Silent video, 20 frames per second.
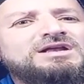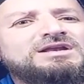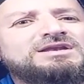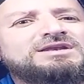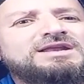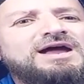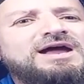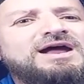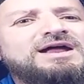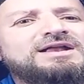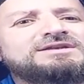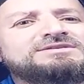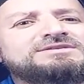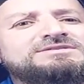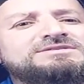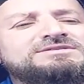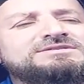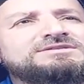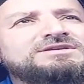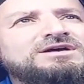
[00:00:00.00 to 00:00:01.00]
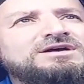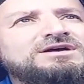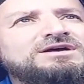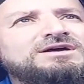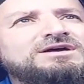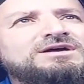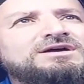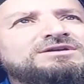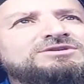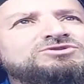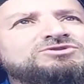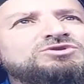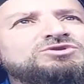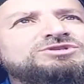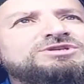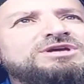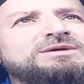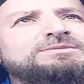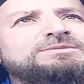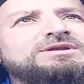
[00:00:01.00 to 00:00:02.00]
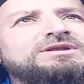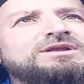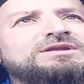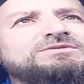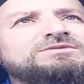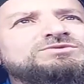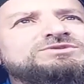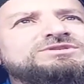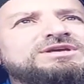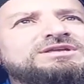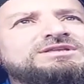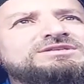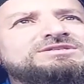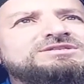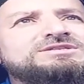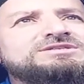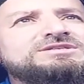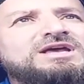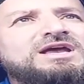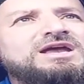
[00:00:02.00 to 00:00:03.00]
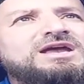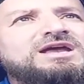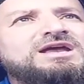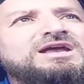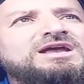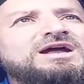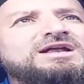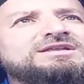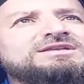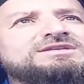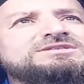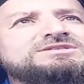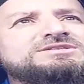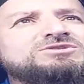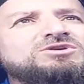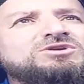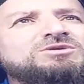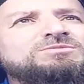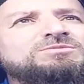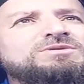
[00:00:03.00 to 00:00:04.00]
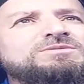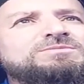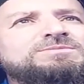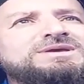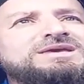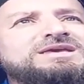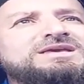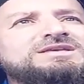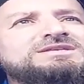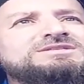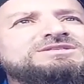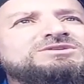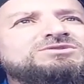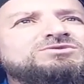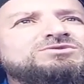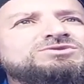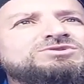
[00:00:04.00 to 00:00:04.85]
NAND's truth table, and we say this is A and this is going to be B, 0,